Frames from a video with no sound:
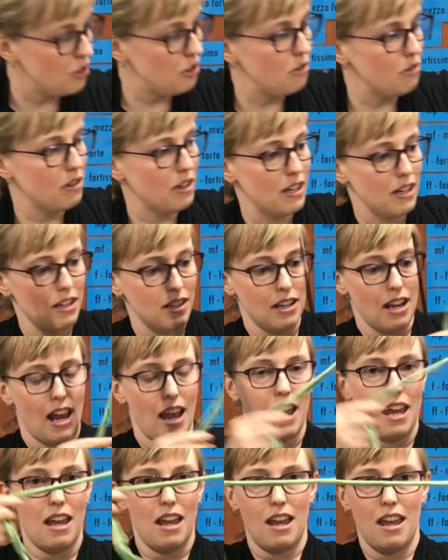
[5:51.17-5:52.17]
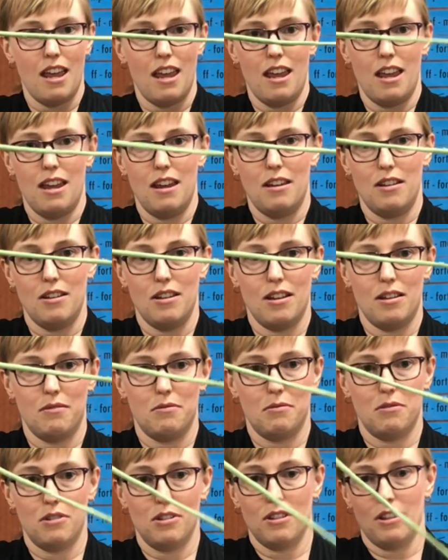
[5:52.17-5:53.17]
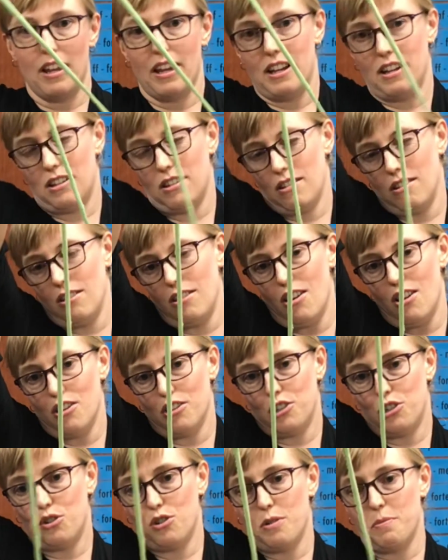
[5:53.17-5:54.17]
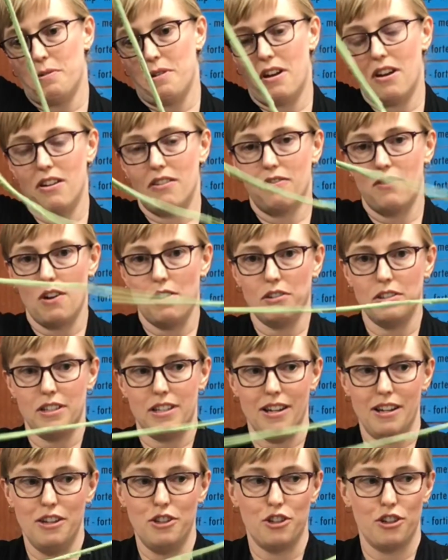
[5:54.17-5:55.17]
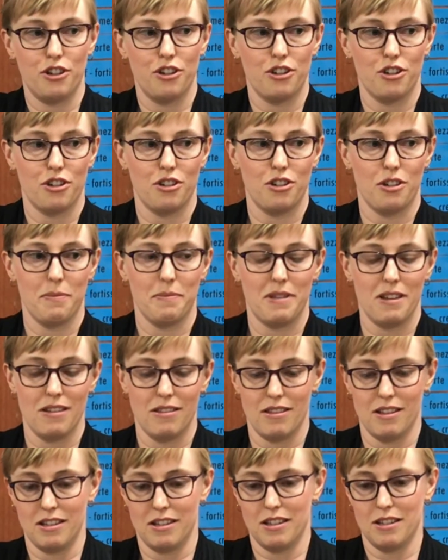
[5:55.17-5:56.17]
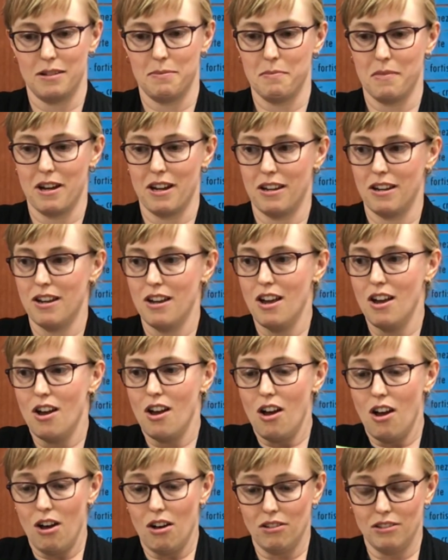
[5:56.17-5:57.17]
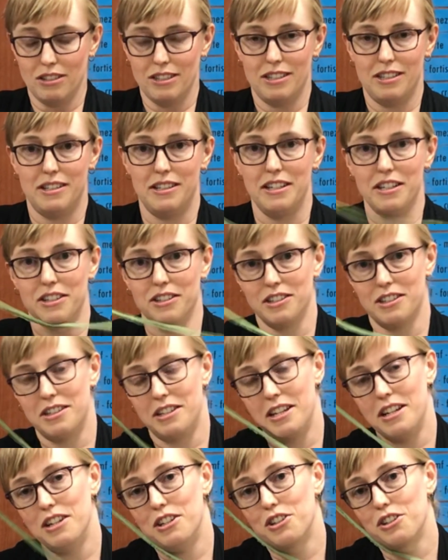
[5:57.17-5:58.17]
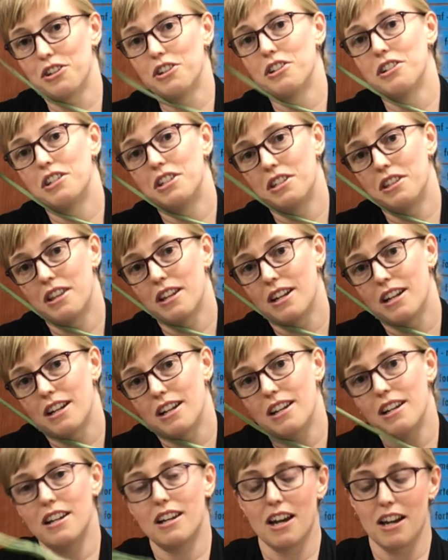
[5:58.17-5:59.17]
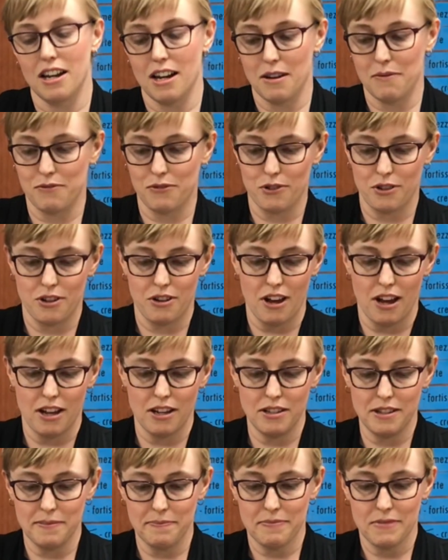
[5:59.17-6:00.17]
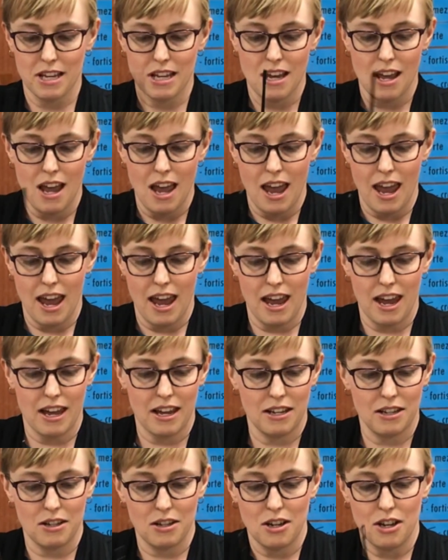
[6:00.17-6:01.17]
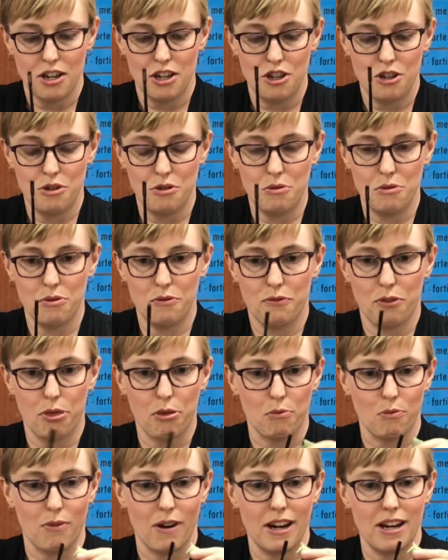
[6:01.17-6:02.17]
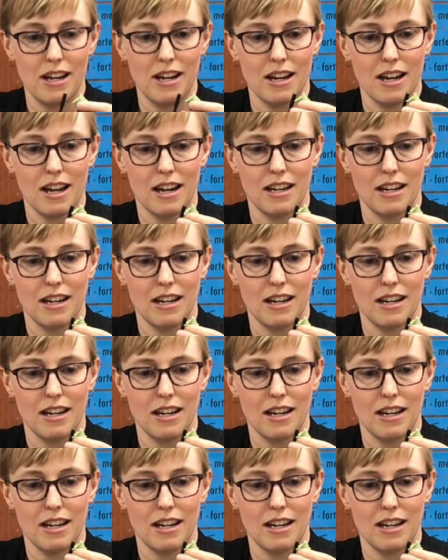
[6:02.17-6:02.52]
you get a long strip of old t-shirt or something. This is my oldest, dearest t-shirt that I cut up for you guys. And you thread it